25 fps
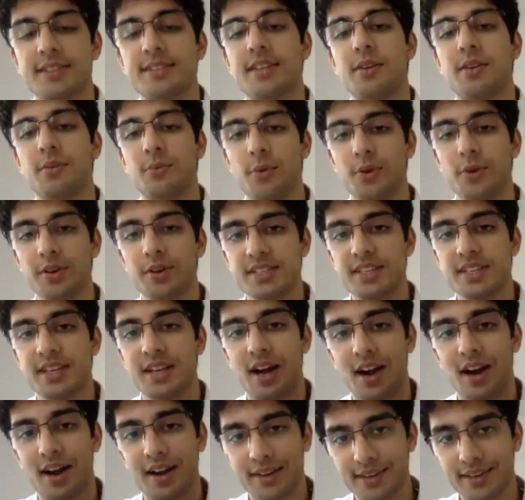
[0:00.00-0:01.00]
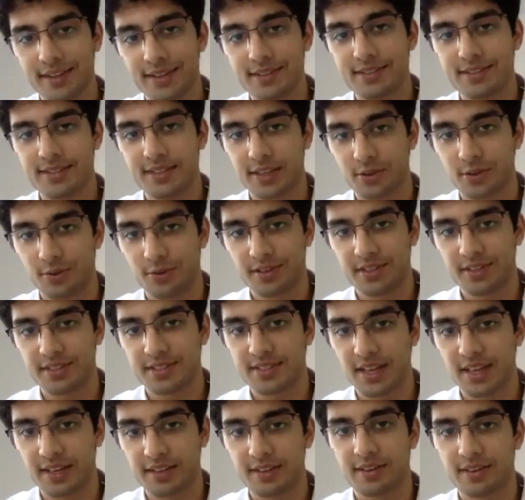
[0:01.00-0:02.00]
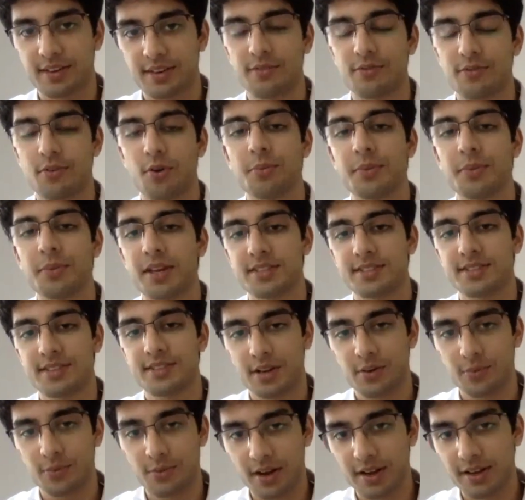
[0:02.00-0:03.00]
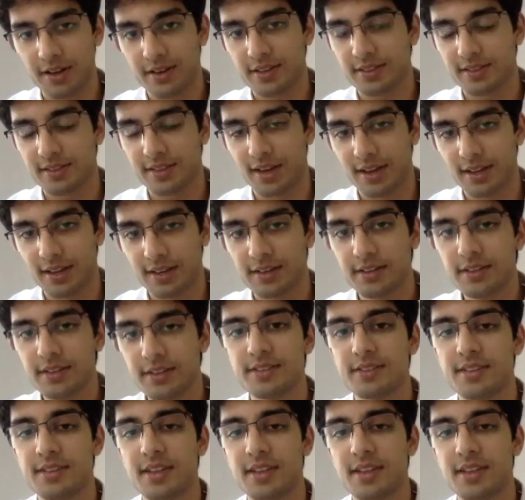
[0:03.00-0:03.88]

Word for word: in, what is the ideal security sector reform that is required in Thailand